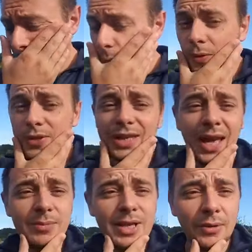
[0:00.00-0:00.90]
And when they
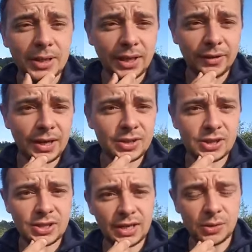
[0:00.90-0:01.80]
came down here and actually
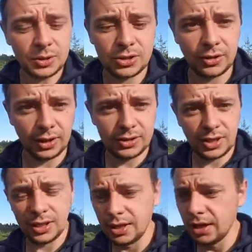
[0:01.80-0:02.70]
started doing studies,
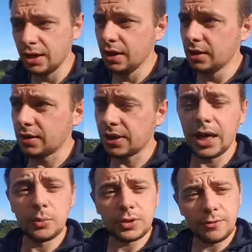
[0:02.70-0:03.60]
they
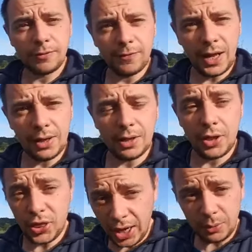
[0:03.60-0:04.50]
found
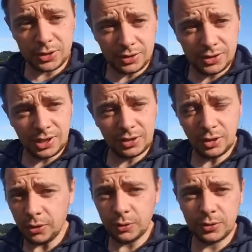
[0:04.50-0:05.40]
thousands,
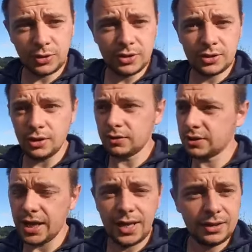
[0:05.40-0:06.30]
not hundreds, not
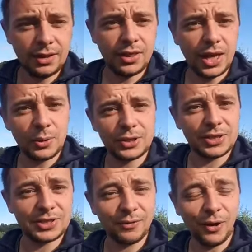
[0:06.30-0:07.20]
10,
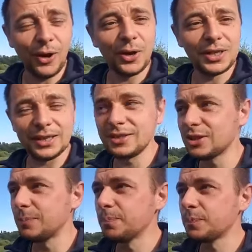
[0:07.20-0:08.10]
thousands of orchids
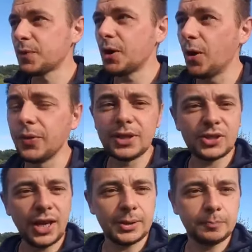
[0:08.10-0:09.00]
on this
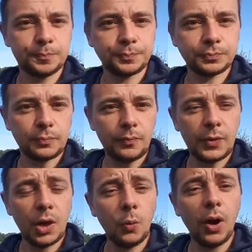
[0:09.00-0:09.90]
site.
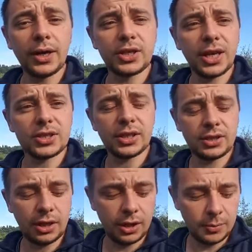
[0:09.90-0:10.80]
And what had actually
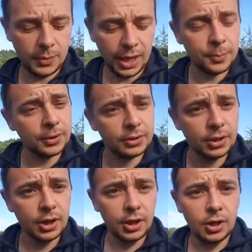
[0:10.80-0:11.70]
happened
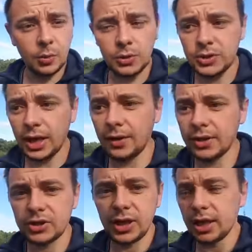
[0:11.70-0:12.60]
was that the
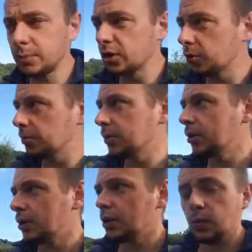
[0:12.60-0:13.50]
site had become
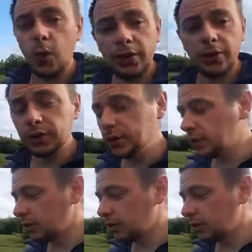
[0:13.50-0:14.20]
weathered